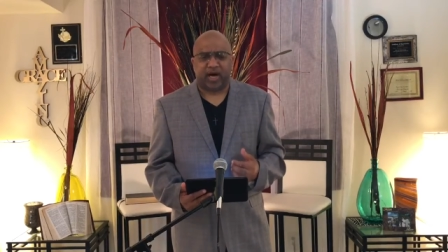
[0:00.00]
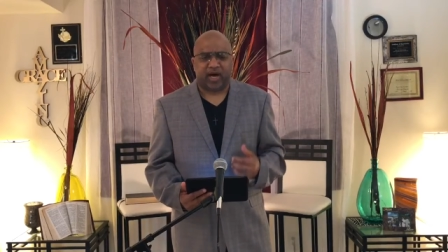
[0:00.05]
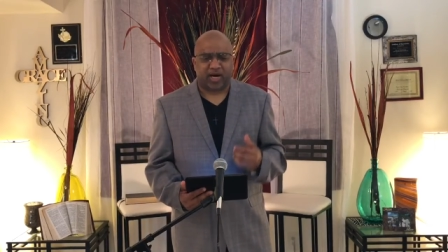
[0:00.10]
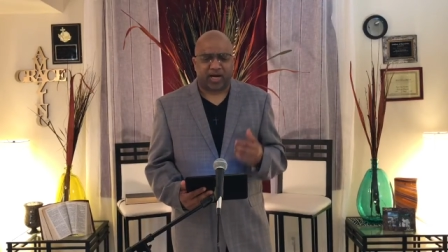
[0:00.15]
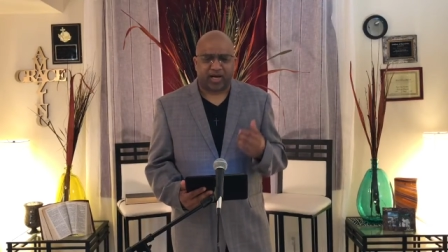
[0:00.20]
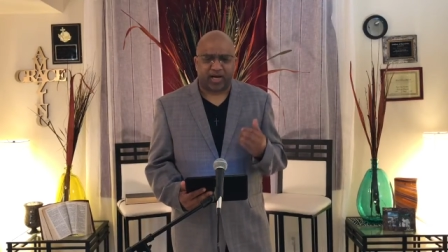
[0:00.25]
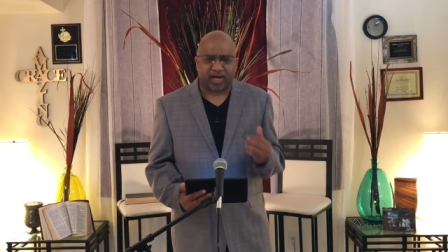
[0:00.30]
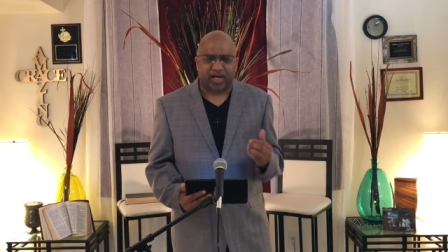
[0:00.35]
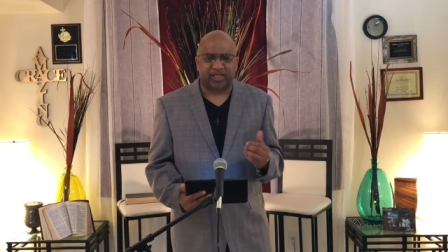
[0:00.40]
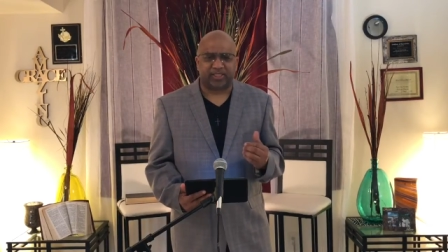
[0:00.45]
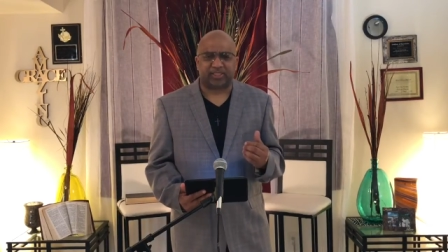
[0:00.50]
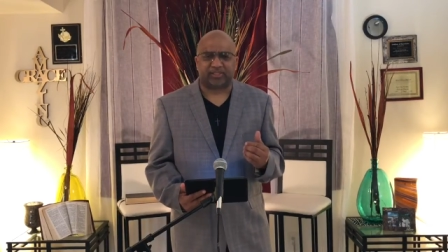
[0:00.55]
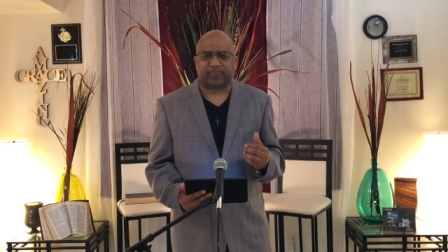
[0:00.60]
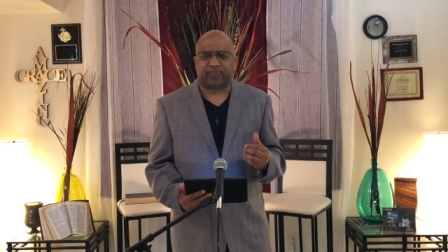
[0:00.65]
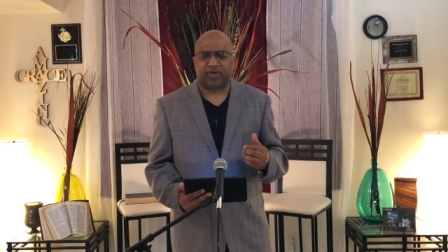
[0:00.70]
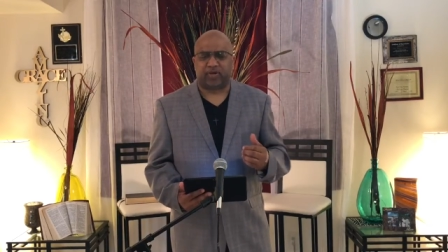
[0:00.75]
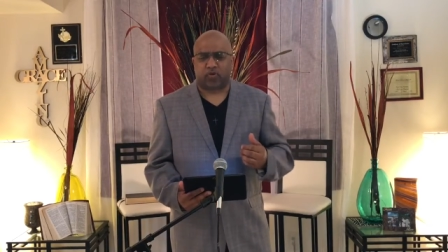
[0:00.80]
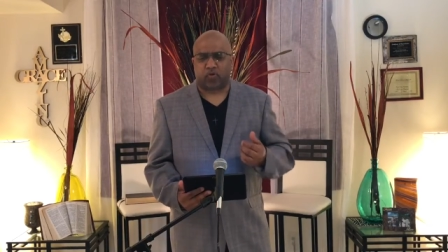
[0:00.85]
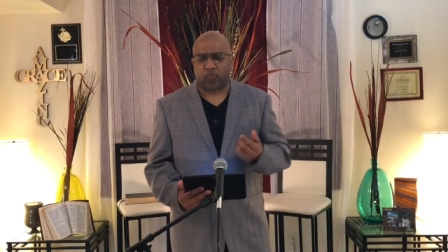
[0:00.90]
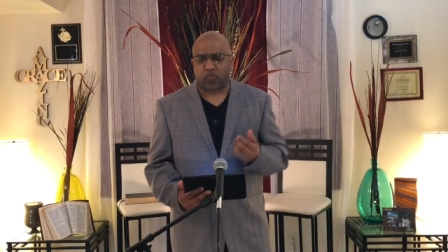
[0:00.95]
a
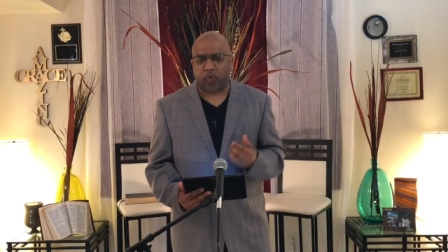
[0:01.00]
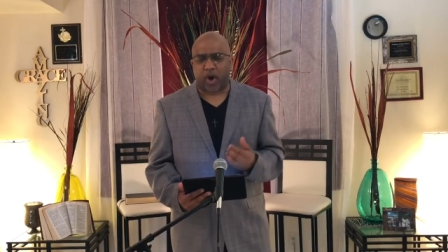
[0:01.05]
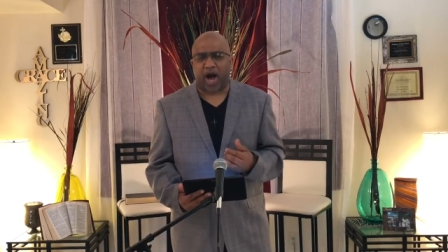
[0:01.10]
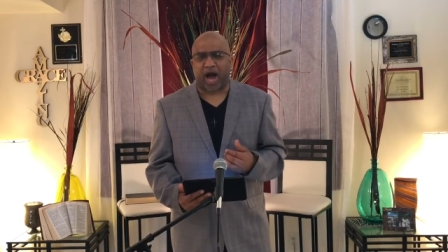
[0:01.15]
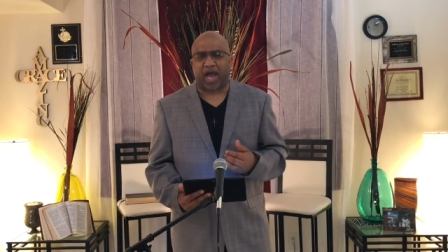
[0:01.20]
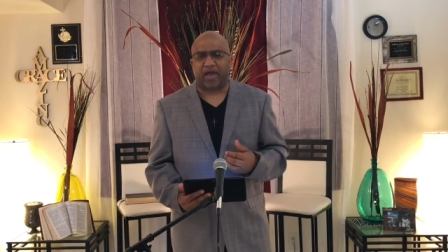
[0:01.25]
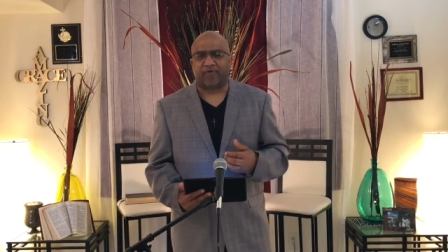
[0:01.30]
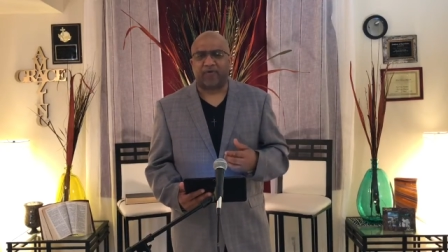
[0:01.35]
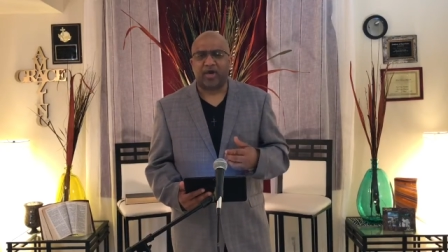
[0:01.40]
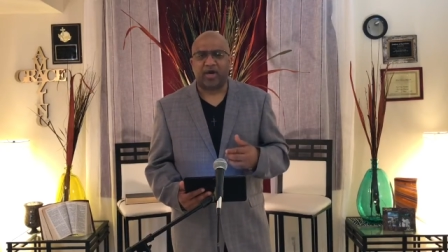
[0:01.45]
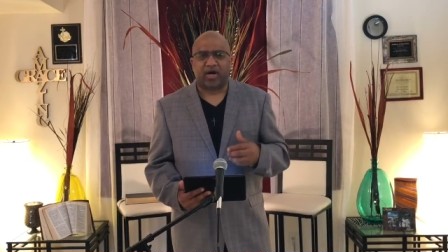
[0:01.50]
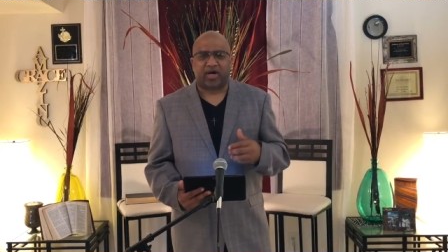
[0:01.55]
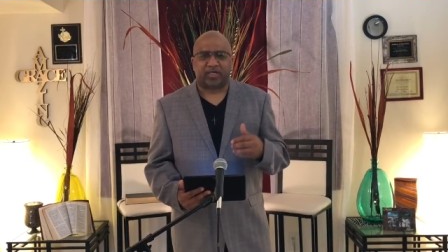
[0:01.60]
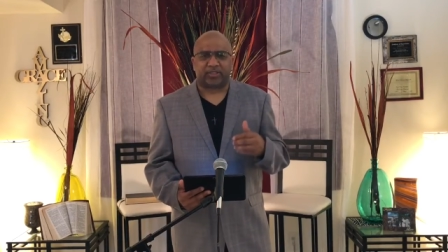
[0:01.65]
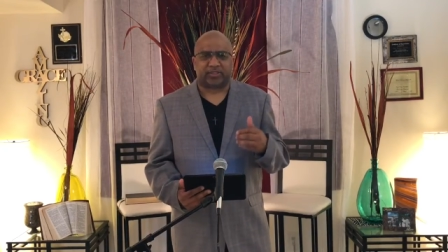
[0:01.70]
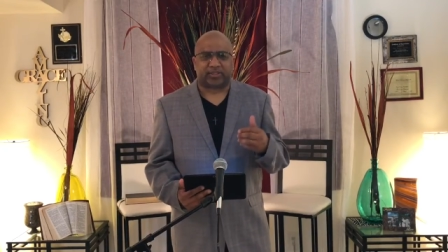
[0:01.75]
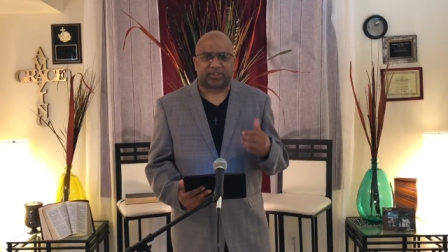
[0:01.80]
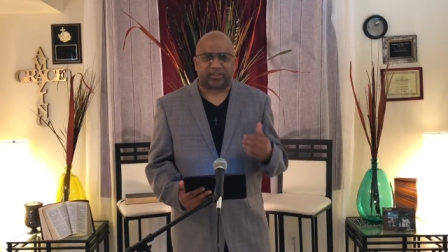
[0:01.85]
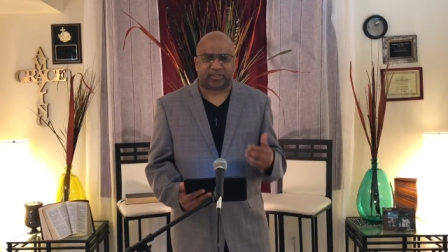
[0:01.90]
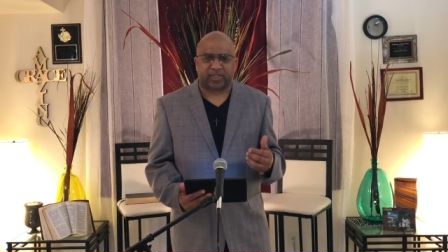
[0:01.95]
husband, a wife, a
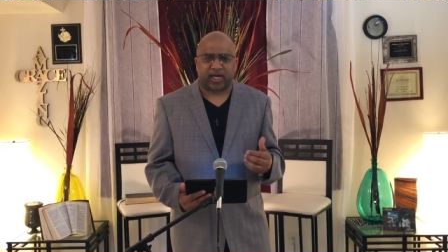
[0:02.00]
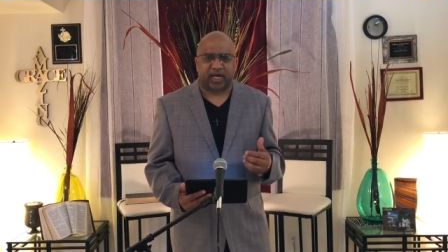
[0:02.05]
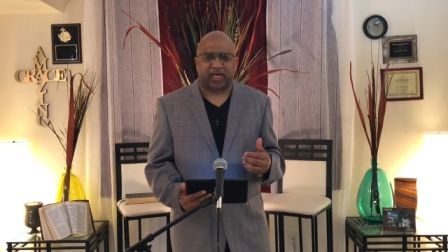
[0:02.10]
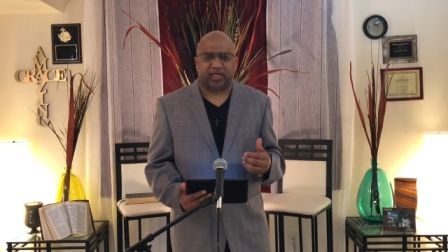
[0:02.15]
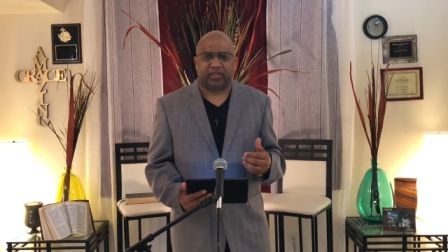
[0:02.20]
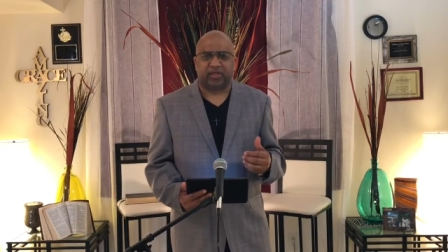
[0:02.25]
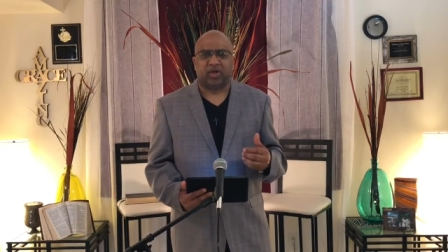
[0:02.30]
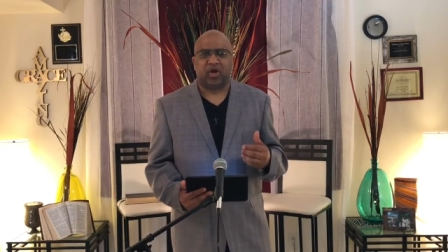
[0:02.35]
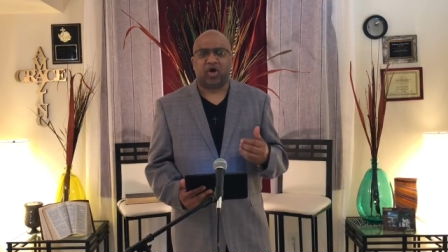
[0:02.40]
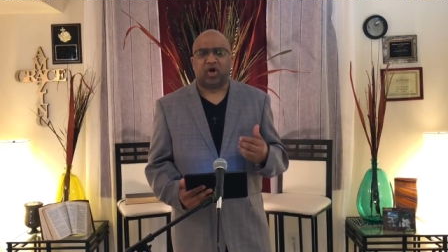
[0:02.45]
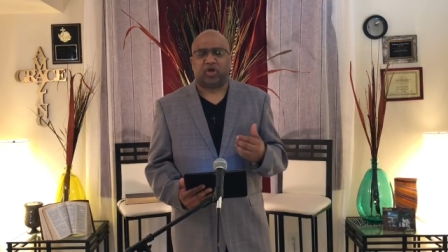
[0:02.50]
son,